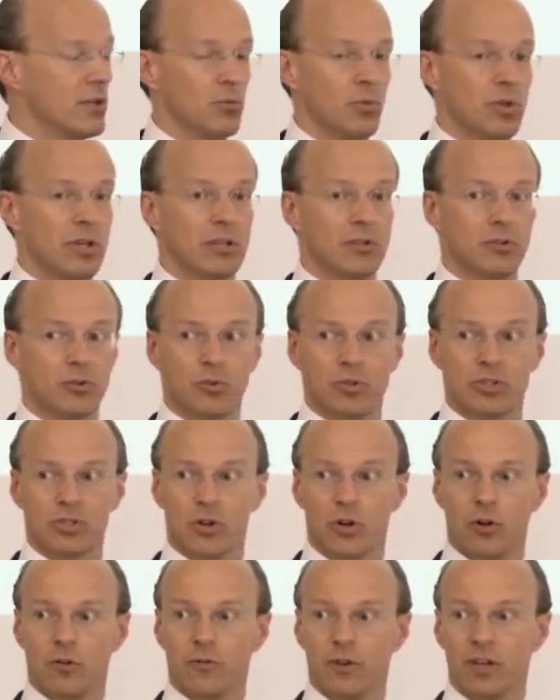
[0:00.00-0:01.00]
We need to
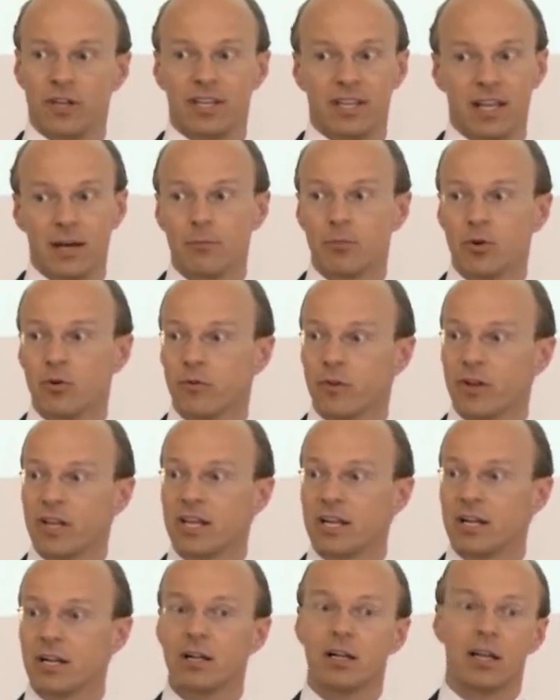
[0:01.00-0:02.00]
resolve a number of
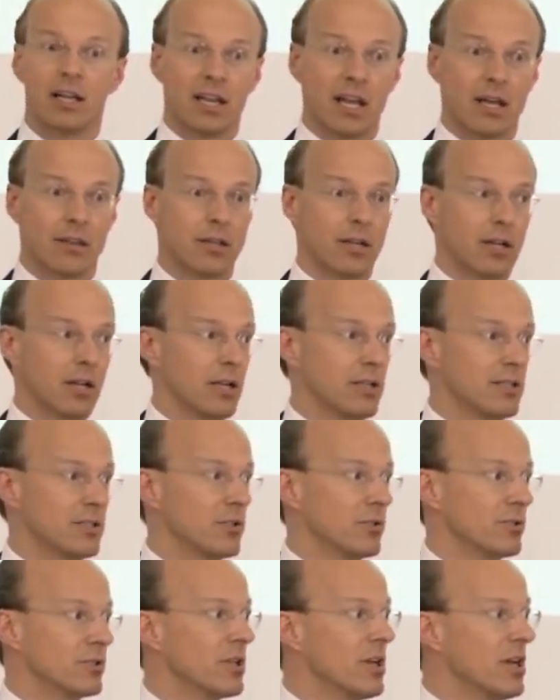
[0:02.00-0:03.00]
legal and ethical
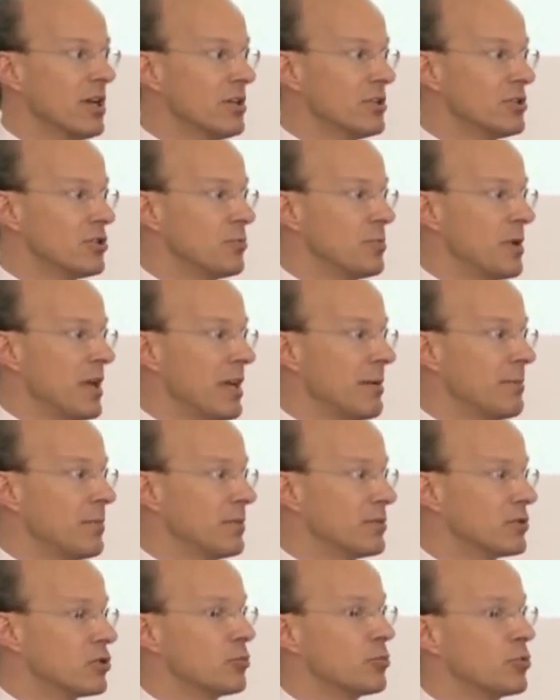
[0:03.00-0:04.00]
issues to be
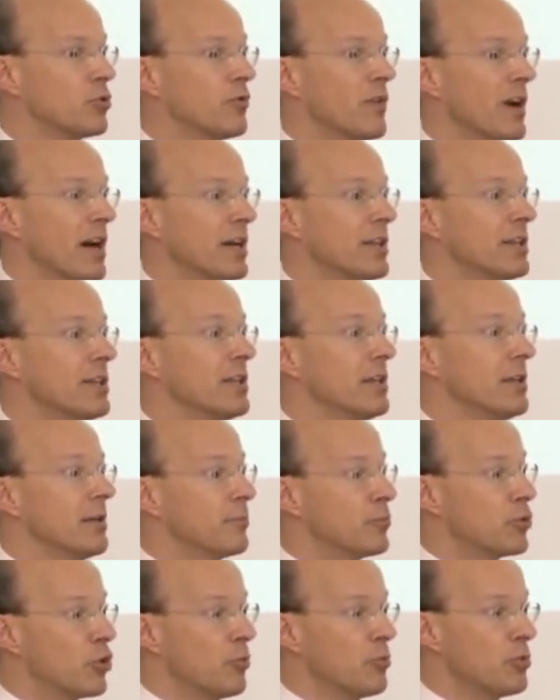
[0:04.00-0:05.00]
able to provide the
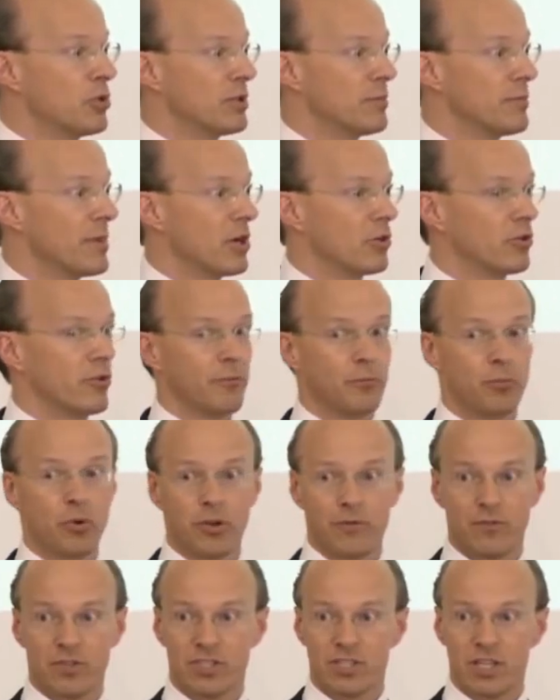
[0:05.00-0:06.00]
appropriate amount of
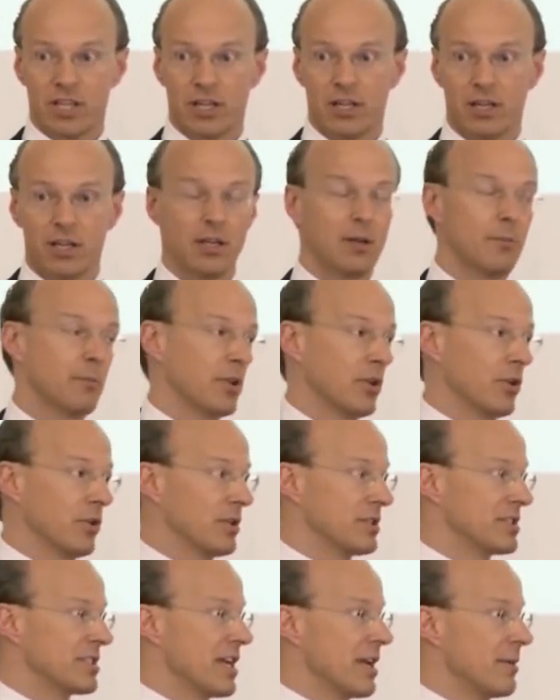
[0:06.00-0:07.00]
privacy, but on
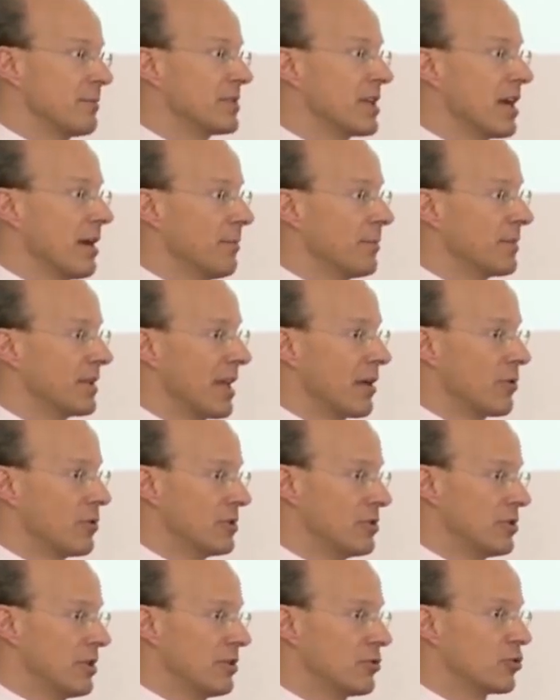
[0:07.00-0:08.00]
the same time
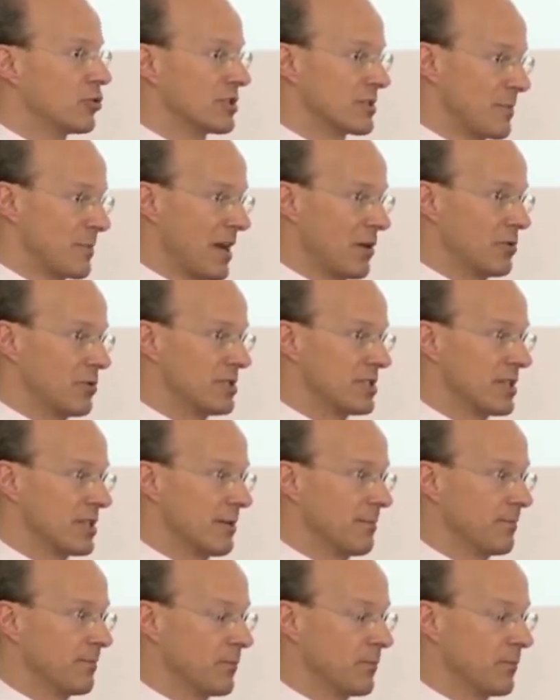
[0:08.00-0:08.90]
guaranteeing transparency.